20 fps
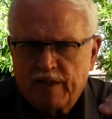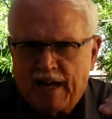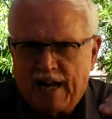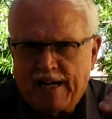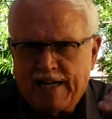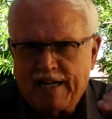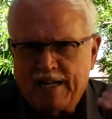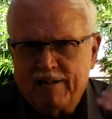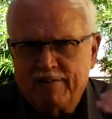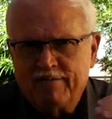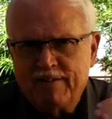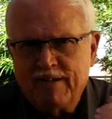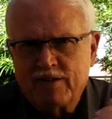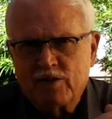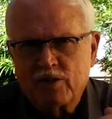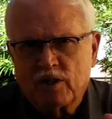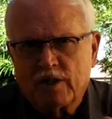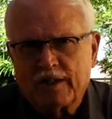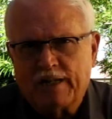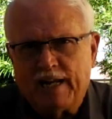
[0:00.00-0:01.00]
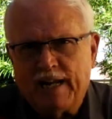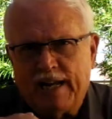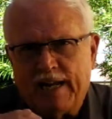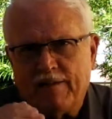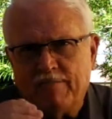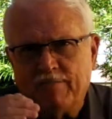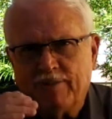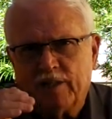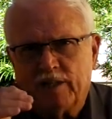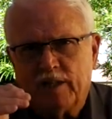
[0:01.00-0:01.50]
and he eventually
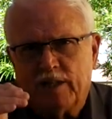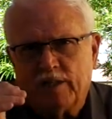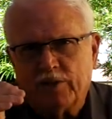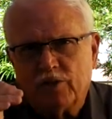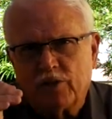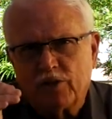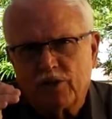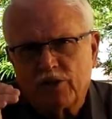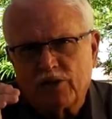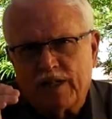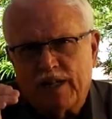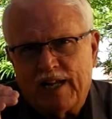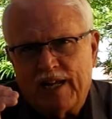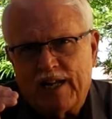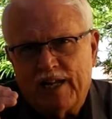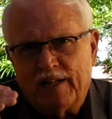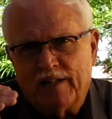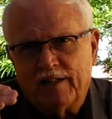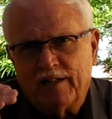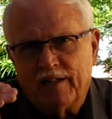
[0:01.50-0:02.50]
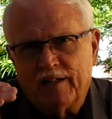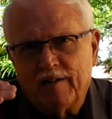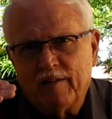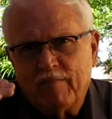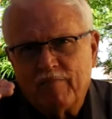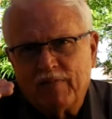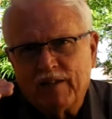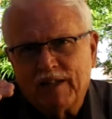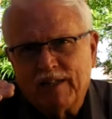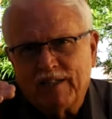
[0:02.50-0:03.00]
came to understand
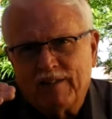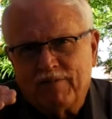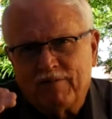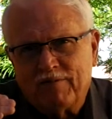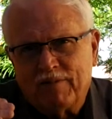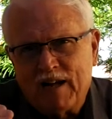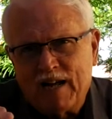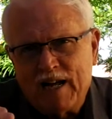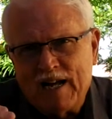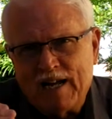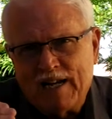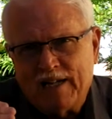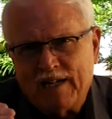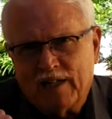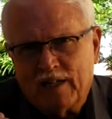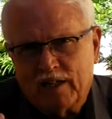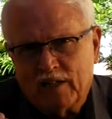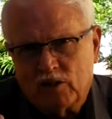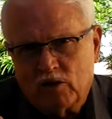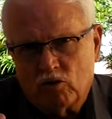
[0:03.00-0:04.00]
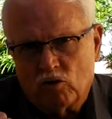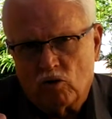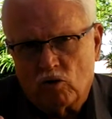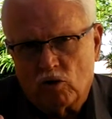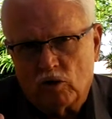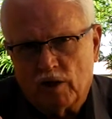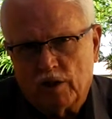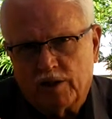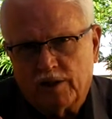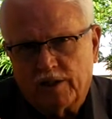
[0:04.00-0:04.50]
divine
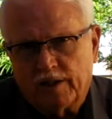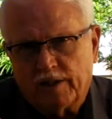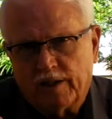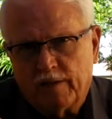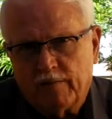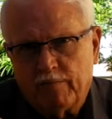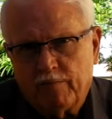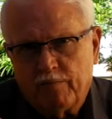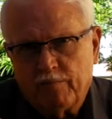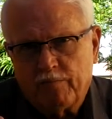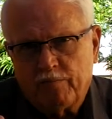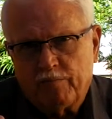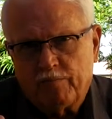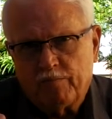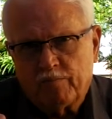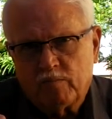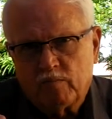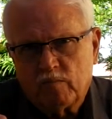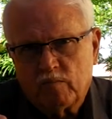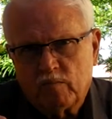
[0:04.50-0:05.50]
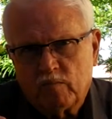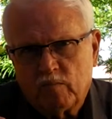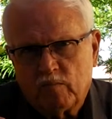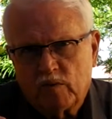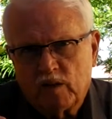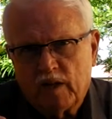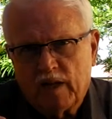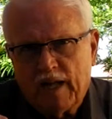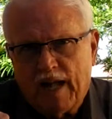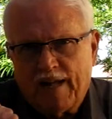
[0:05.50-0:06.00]
authority
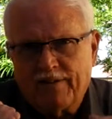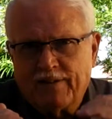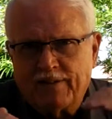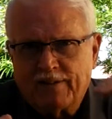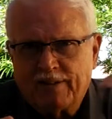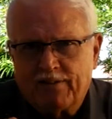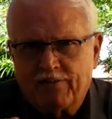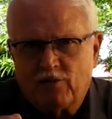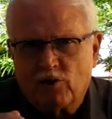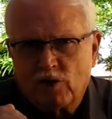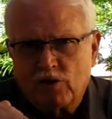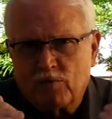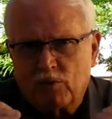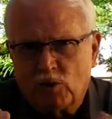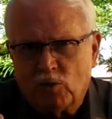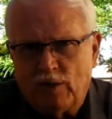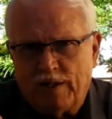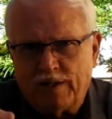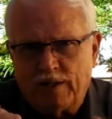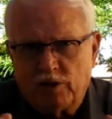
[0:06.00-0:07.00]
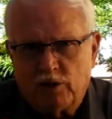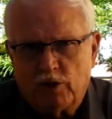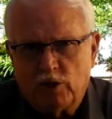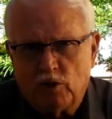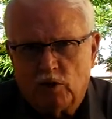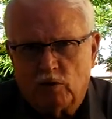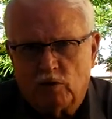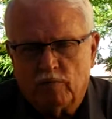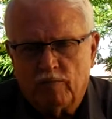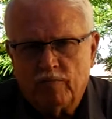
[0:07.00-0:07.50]
and the difference between the
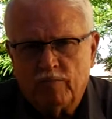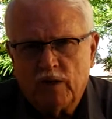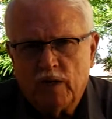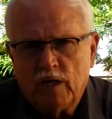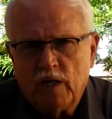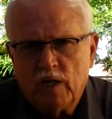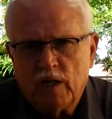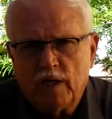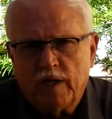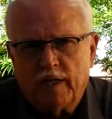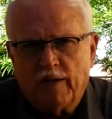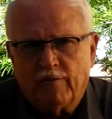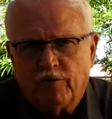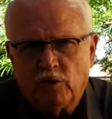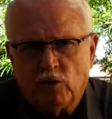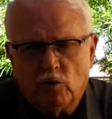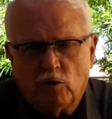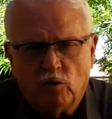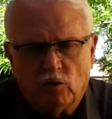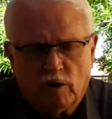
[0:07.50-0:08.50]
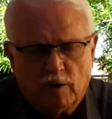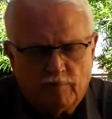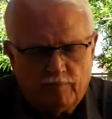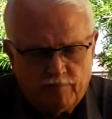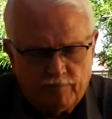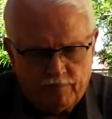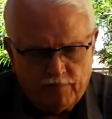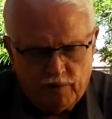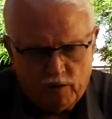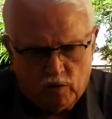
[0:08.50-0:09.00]
two. If you uh,
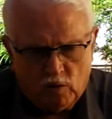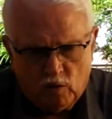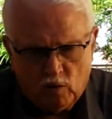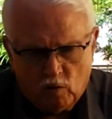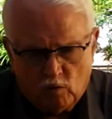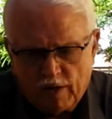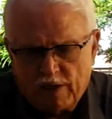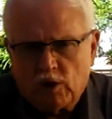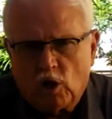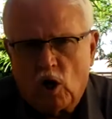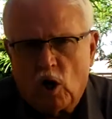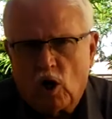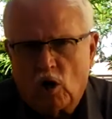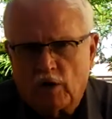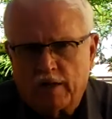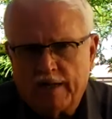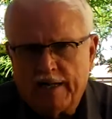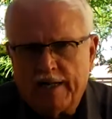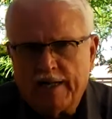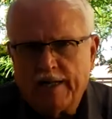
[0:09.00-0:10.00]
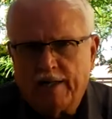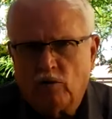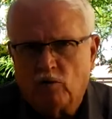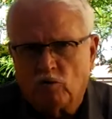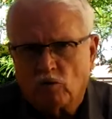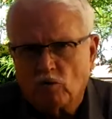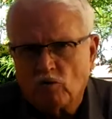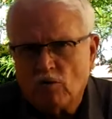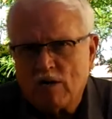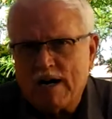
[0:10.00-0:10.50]
recall, he
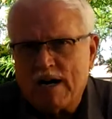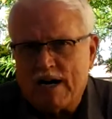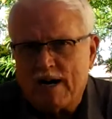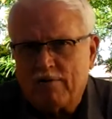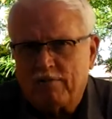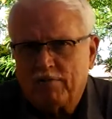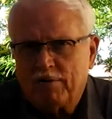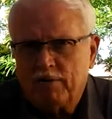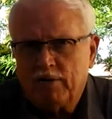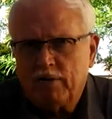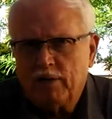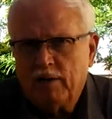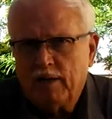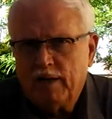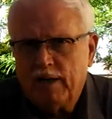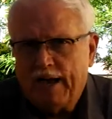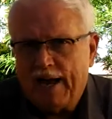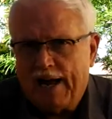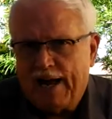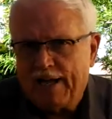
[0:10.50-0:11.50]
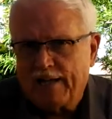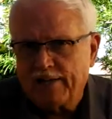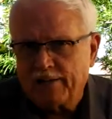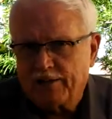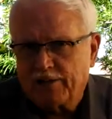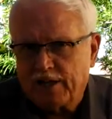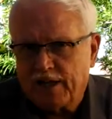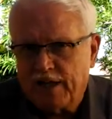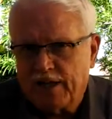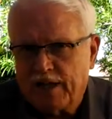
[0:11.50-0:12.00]
grew up
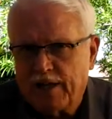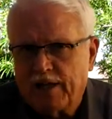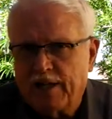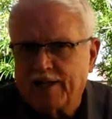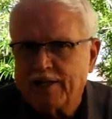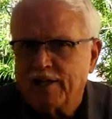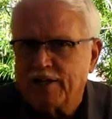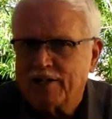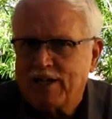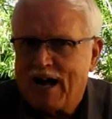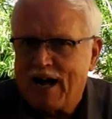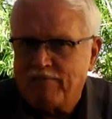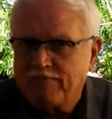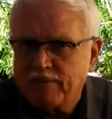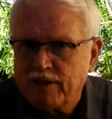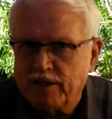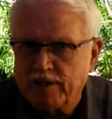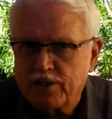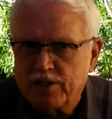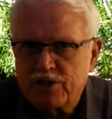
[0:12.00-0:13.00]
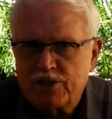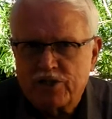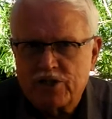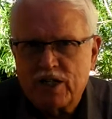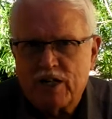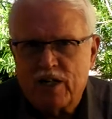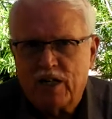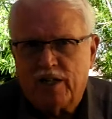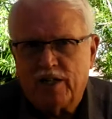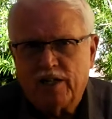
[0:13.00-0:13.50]
as a, an adopted
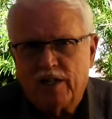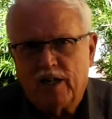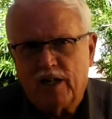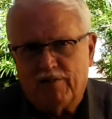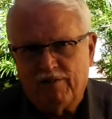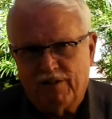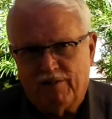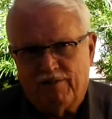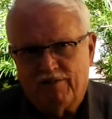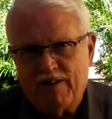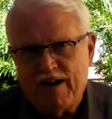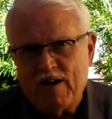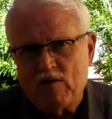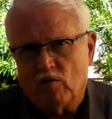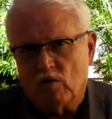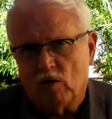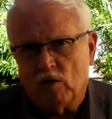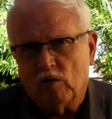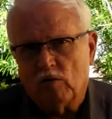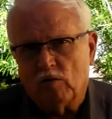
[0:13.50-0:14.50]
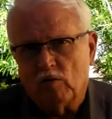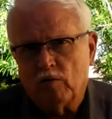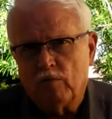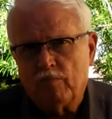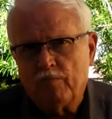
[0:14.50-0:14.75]
son of the Pharaoh